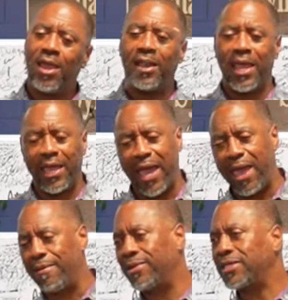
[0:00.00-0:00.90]
they got to
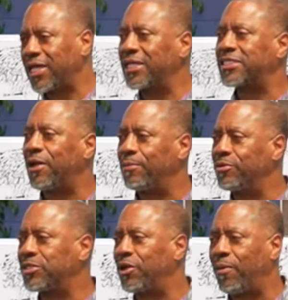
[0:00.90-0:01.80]
have, this ain't something you
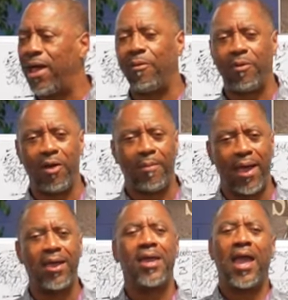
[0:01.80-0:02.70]
sit around and worry
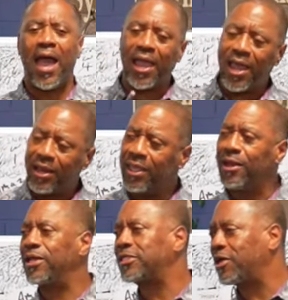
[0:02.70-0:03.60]
about. I got to get it
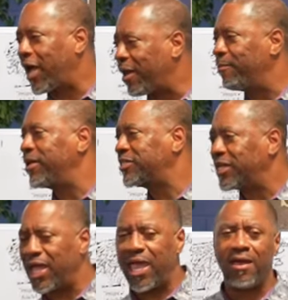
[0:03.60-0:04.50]
this up. I got to make sure they
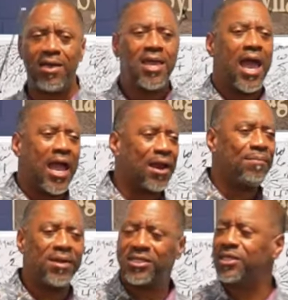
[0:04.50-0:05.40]
have. I got to
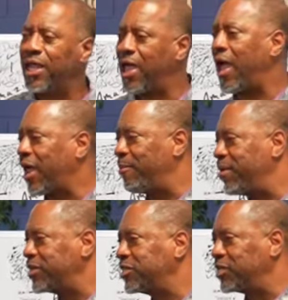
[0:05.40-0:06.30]
make sure they have. I got to
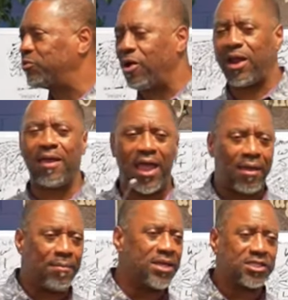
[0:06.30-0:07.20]
make sure this working out. I got to
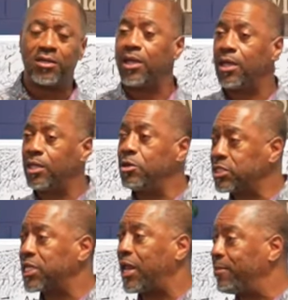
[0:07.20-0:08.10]
make sure. You just
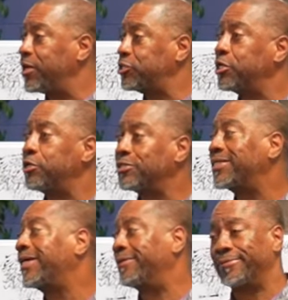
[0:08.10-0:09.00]
have to make sure
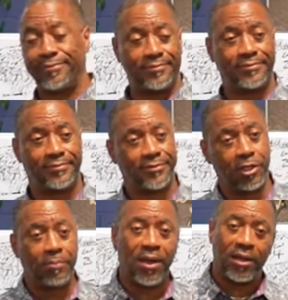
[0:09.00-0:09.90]
yourself. You
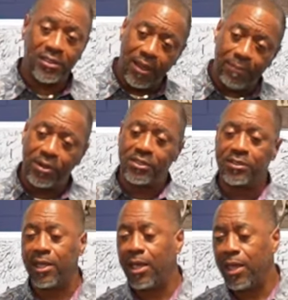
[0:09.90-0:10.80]
probably going to say, preacher,
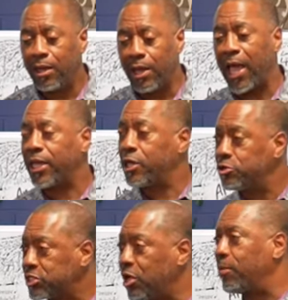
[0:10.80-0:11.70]
I give you
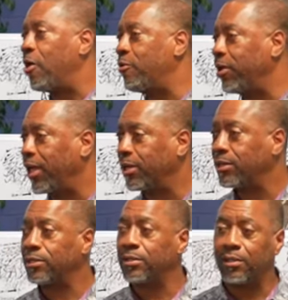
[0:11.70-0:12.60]
something on it.
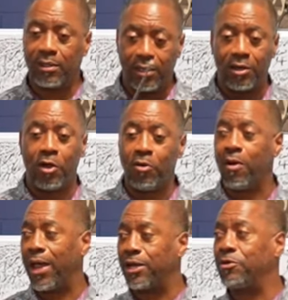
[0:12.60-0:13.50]
You know who going
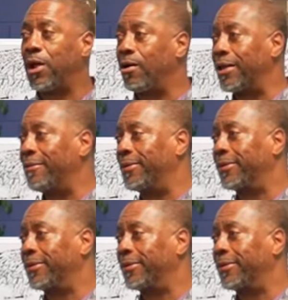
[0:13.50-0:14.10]
to have to do all of it?